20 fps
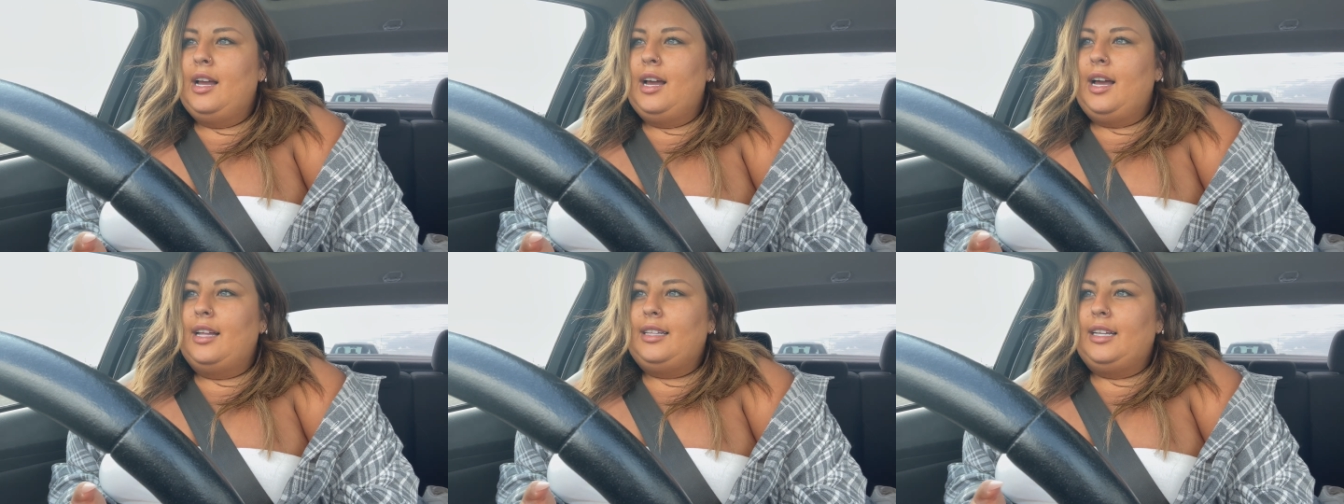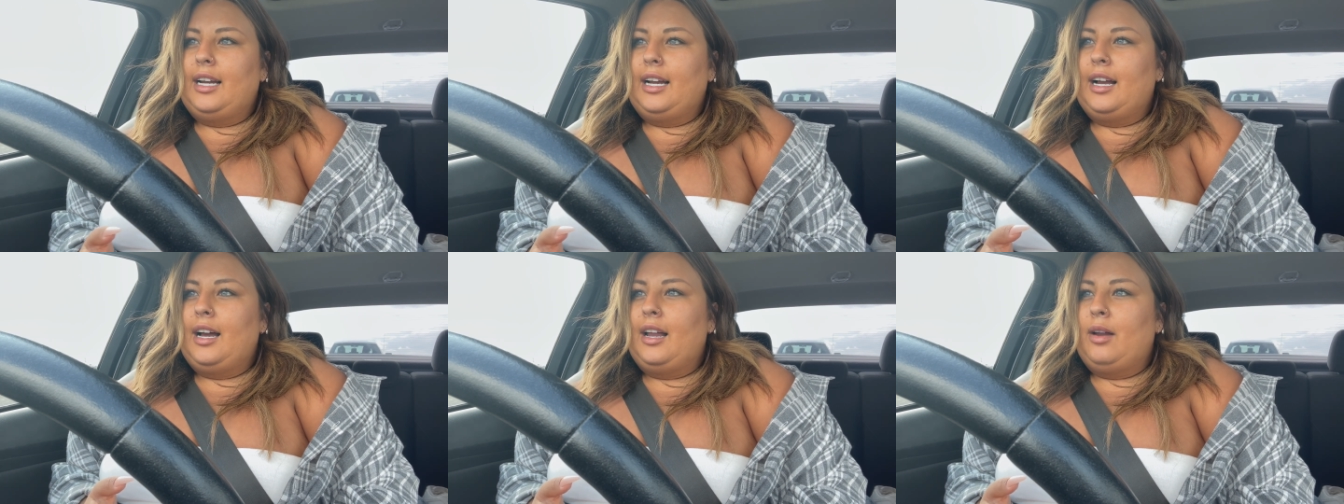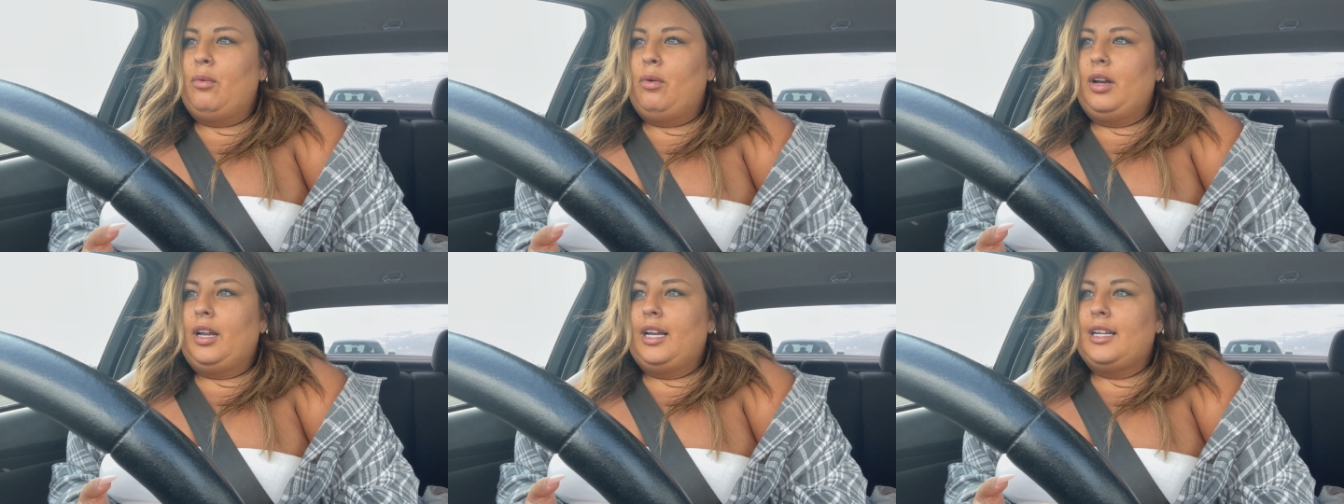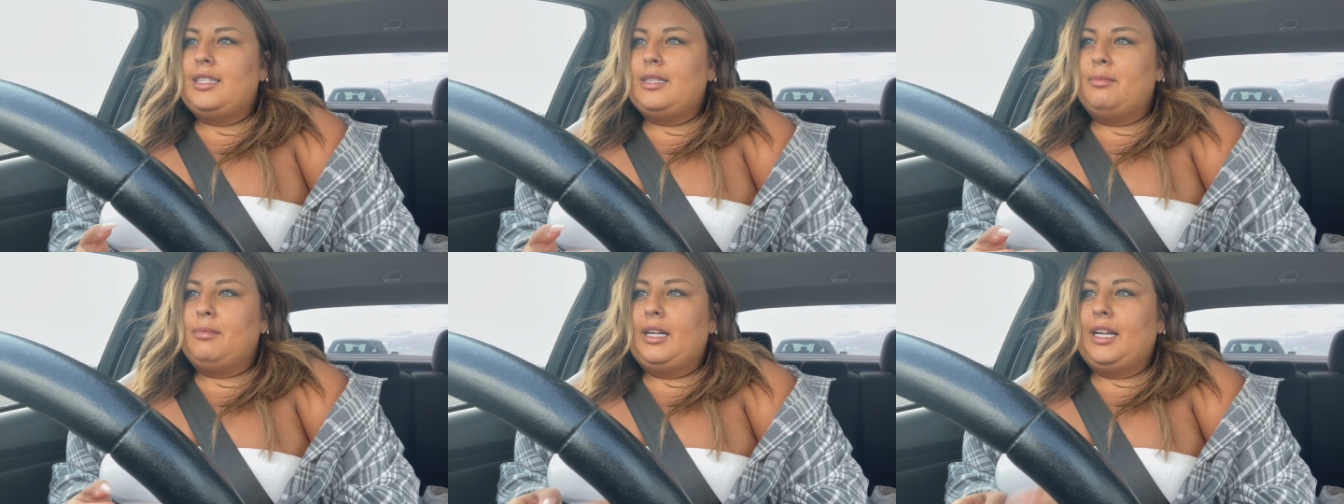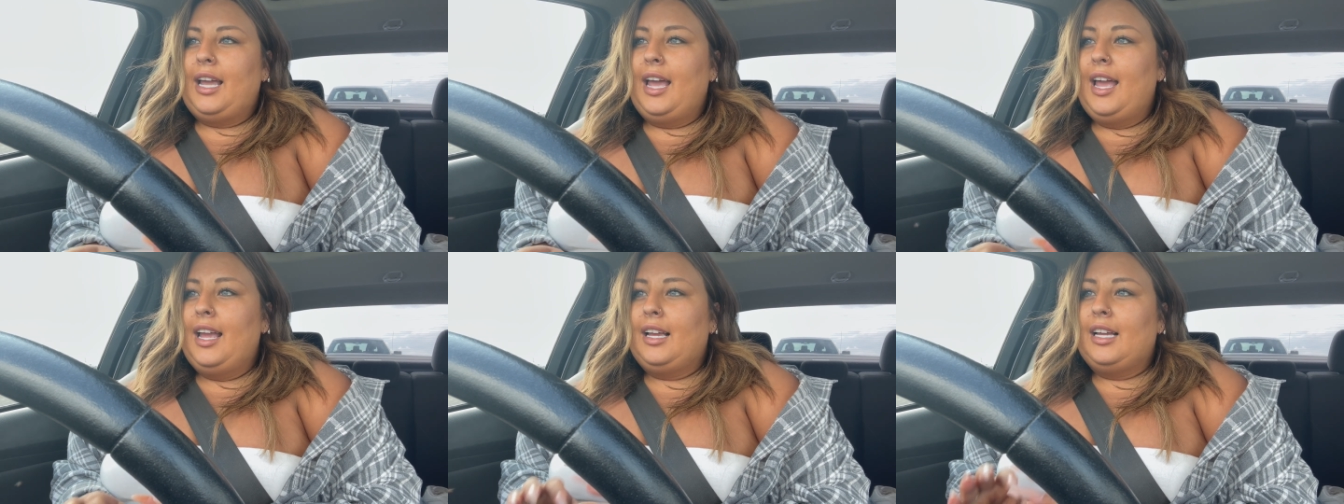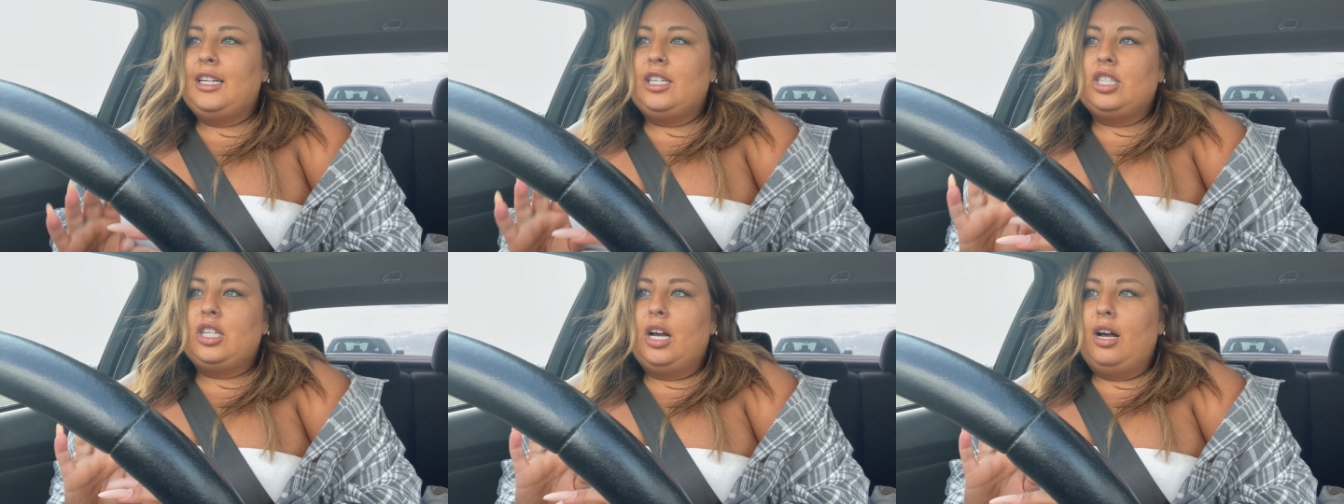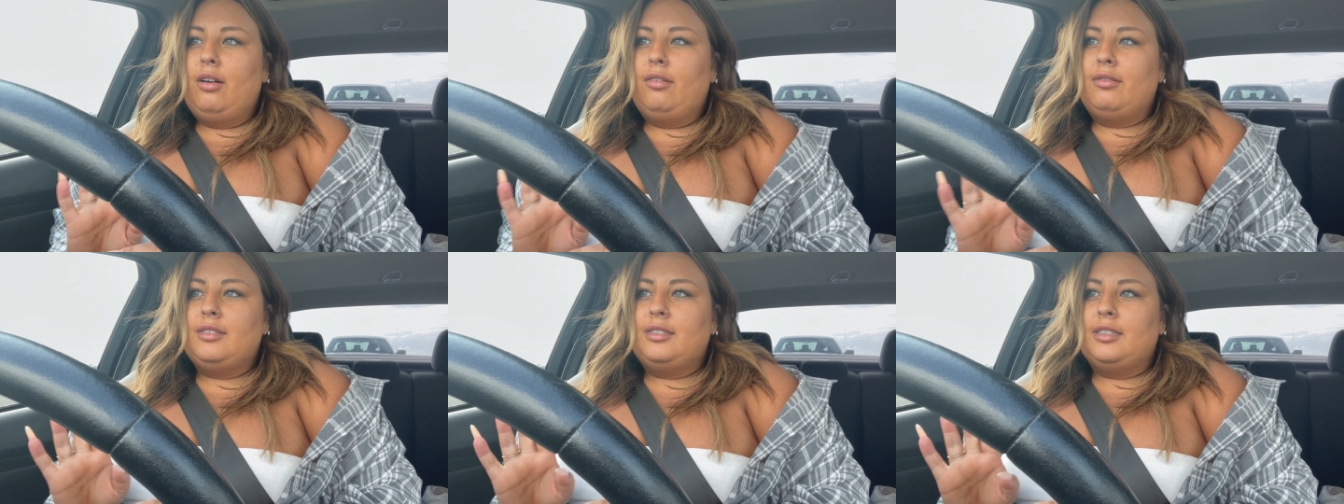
And then I kind of want to get some like hanging shelves